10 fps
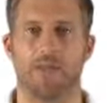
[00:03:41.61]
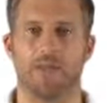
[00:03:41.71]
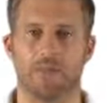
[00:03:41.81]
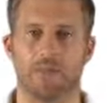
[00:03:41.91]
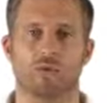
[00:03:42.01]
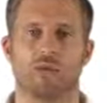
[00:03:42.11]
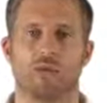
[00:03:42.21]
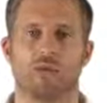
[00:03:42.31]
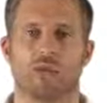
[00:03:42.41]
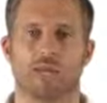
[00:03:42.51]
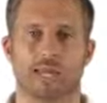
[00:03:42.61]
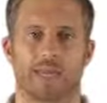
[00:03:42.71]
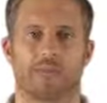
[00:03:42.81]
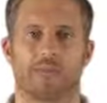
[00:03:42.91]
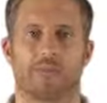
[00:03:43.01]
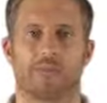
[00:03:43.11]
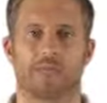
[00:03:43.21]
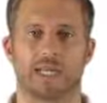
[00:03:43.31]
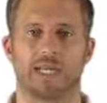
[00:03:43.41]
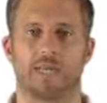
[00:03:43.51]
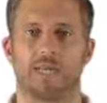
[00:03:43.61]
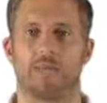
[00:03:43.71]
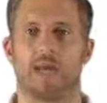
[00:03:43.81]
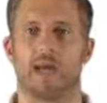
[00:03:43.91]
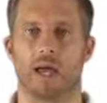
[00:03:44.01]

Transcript: with mineral salts like calcium, potassium